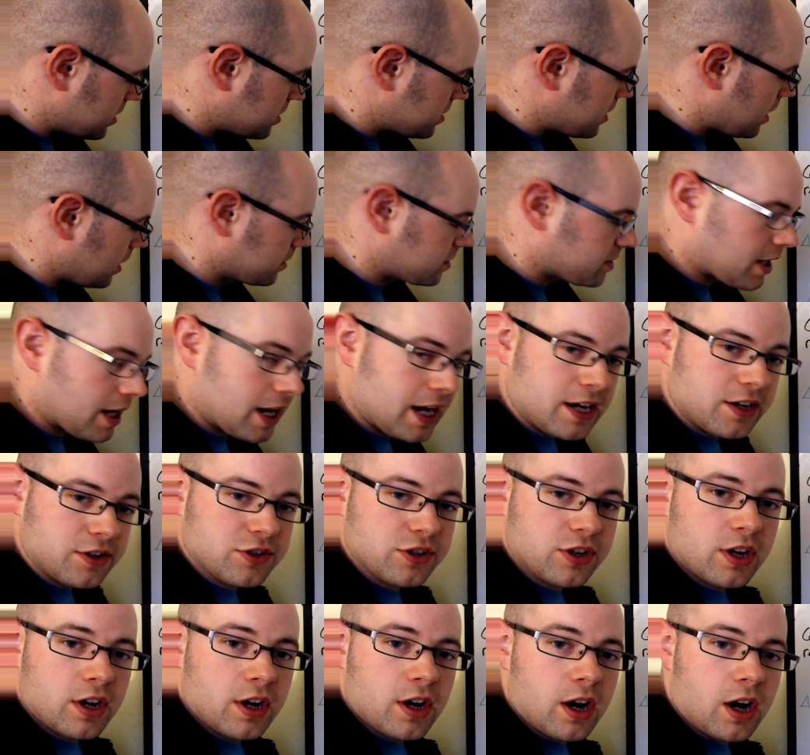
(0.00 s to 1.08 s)
delta H
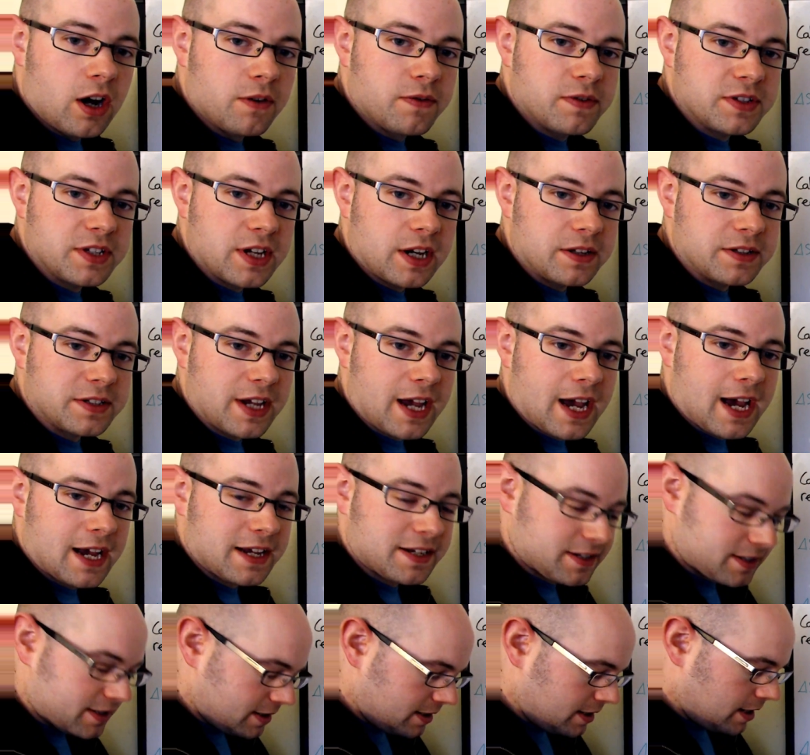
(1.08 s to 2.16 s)
over delta
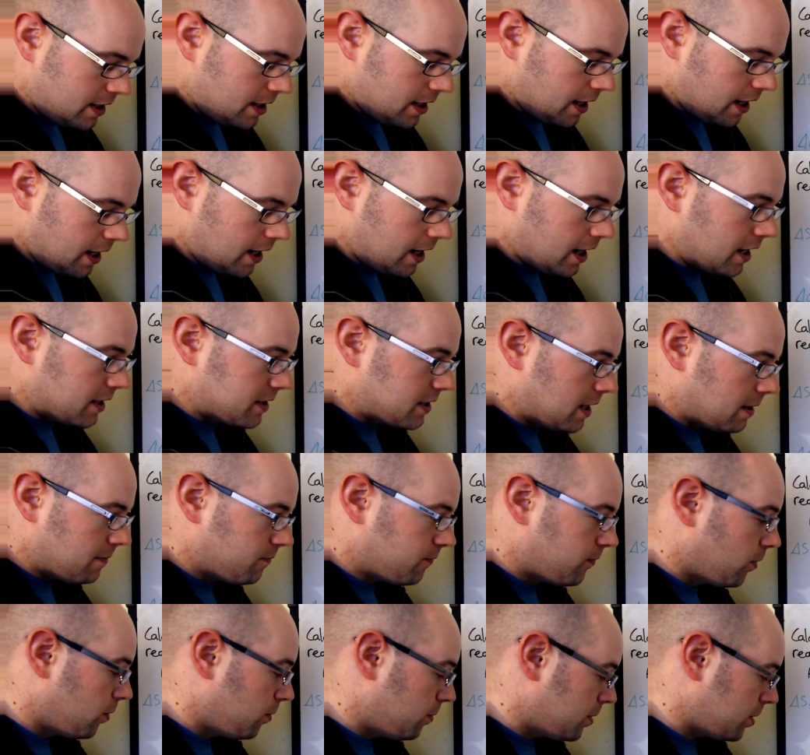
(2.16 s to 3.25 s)
S. And
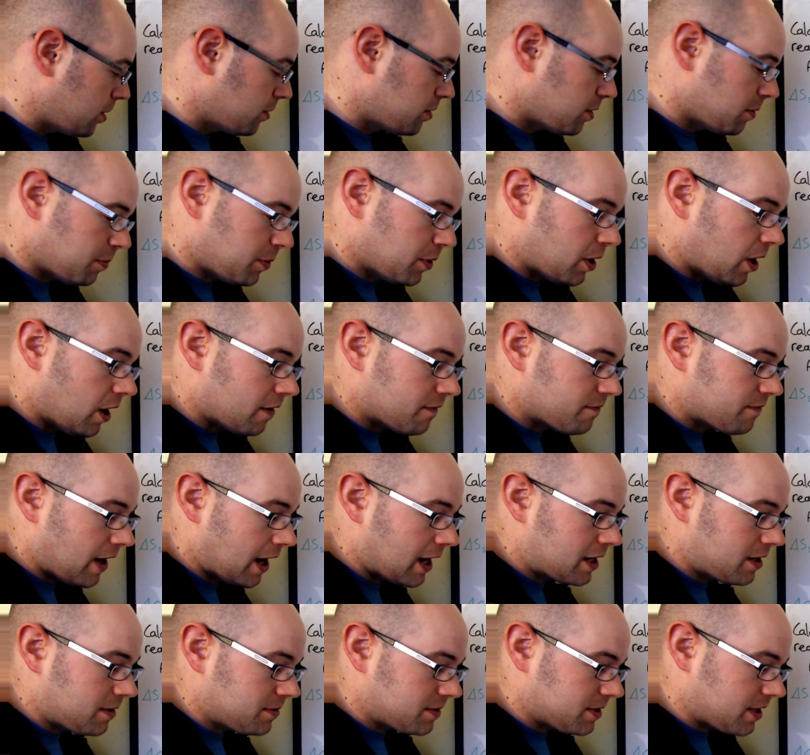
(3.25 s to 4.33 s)
therefore, we're going to put our
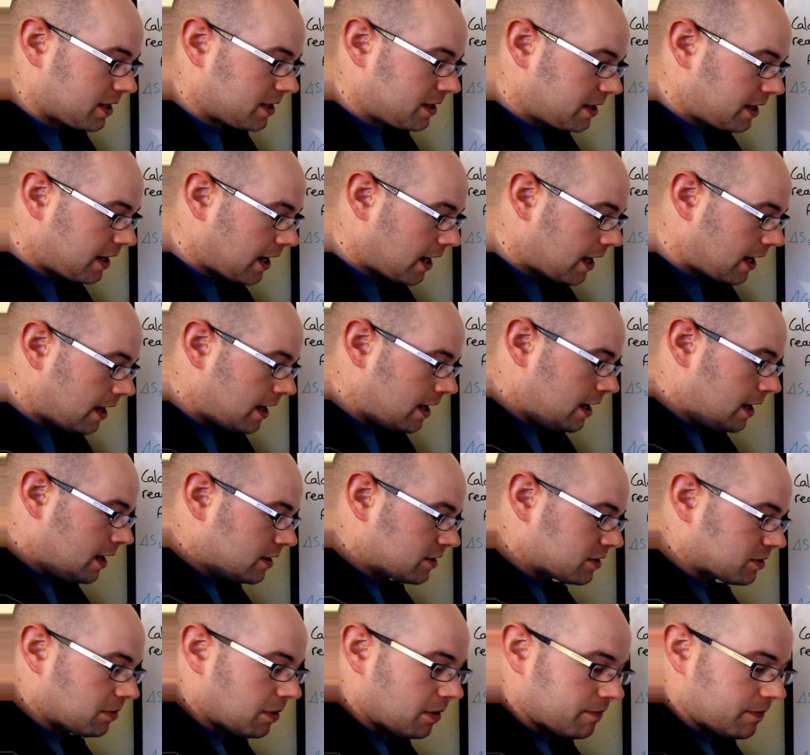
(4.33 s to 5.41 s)
values in here.
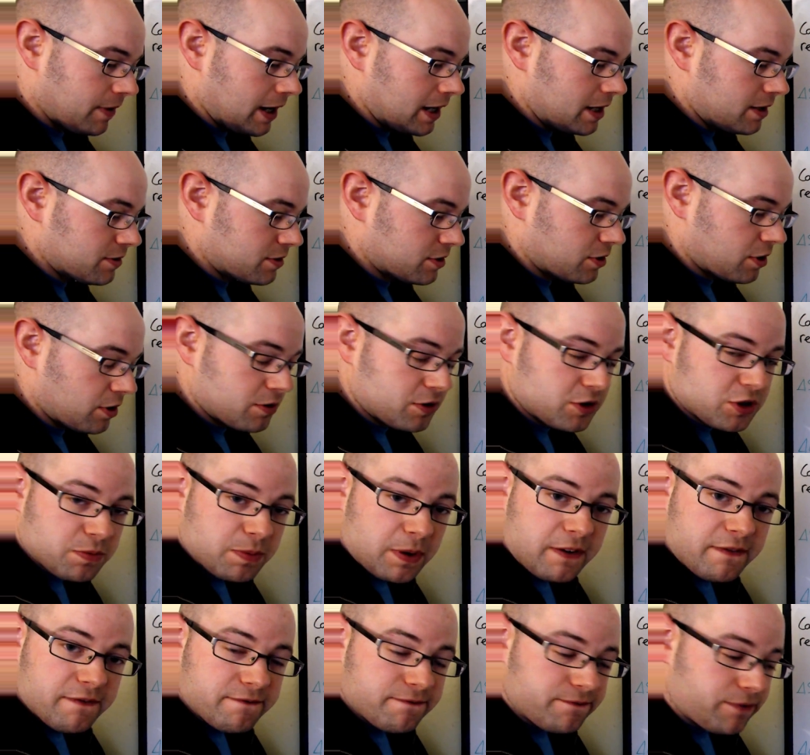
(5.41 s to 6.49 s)
So our values are going to be
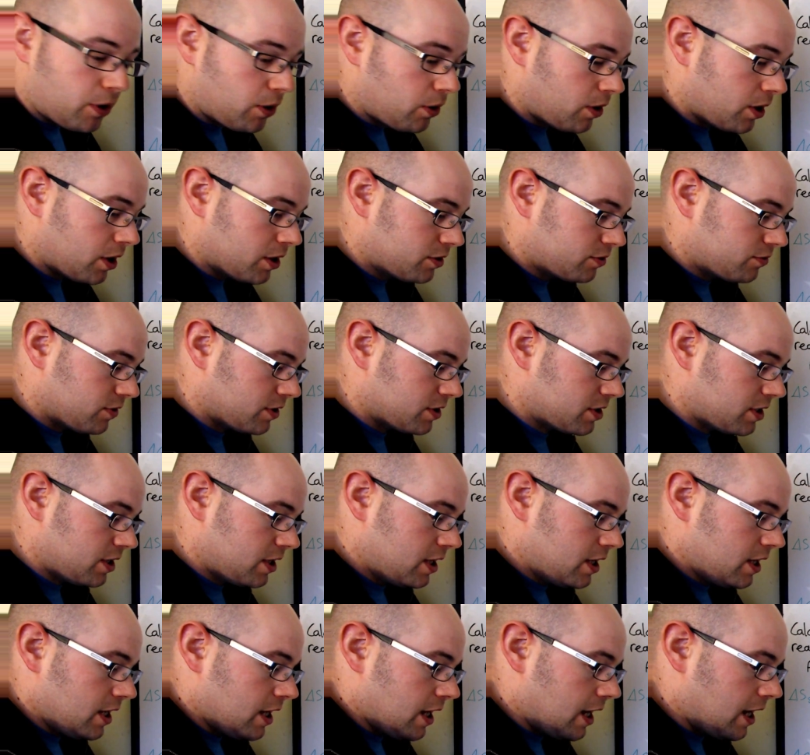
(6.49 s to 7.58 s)

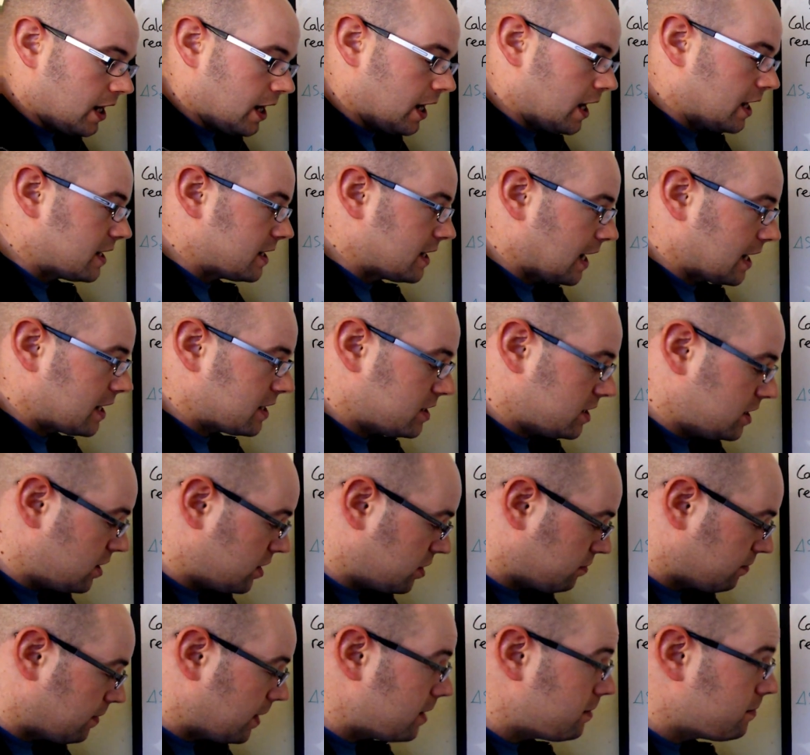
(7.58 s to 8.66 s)

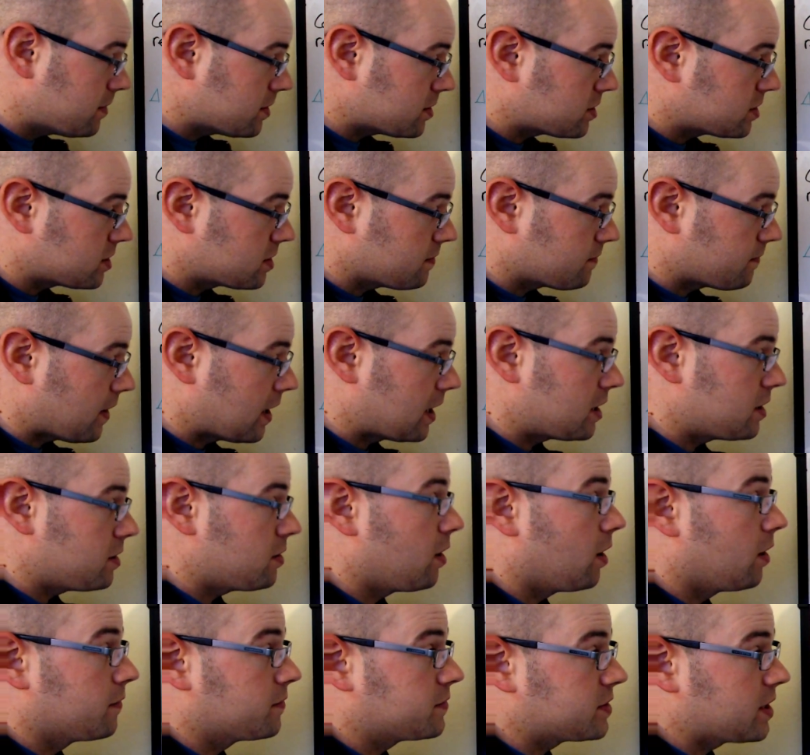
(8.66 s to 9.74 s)
493, which is the value
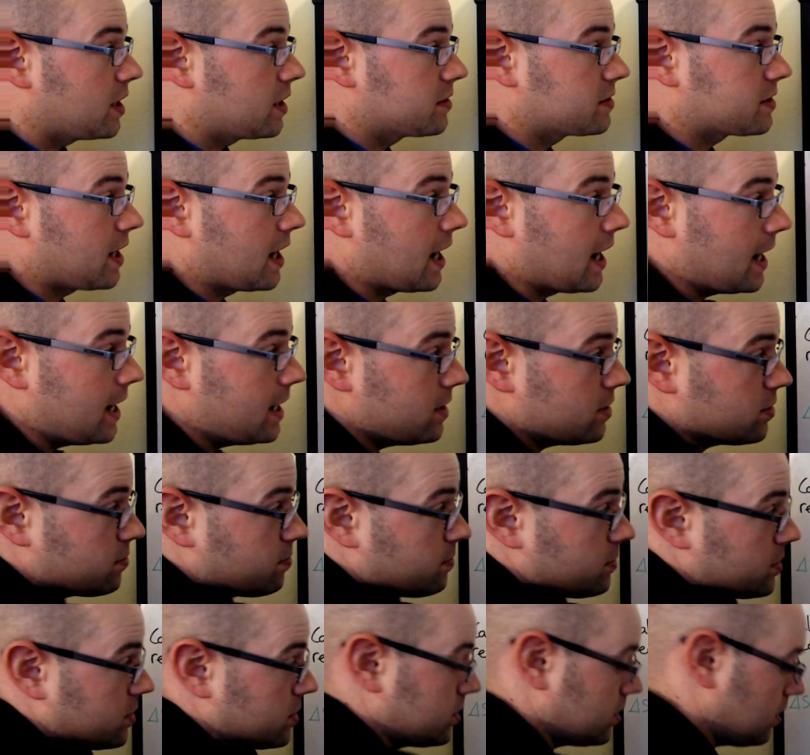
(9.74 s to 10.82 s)
of delta H,
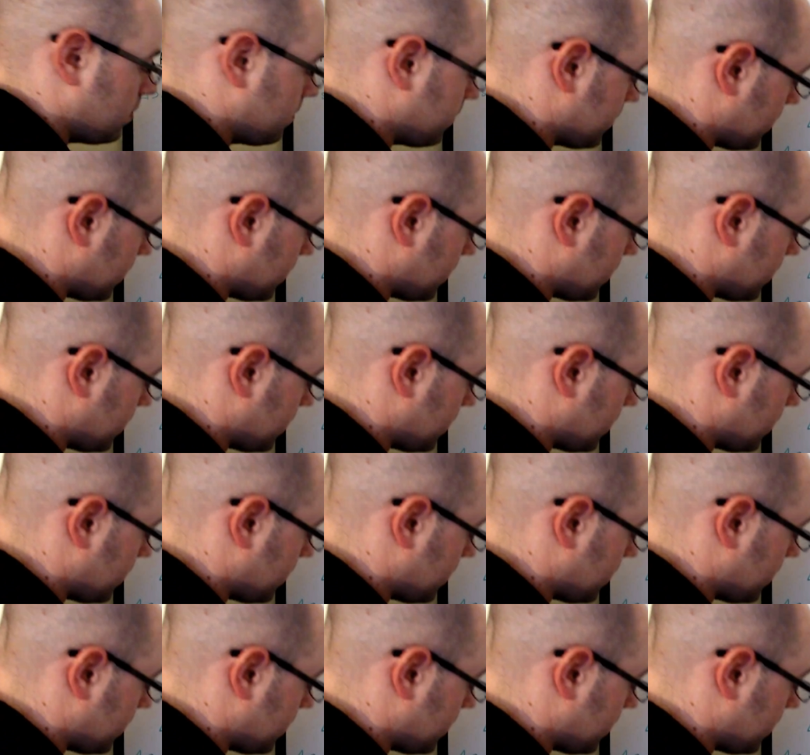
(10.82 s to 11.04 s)
which is over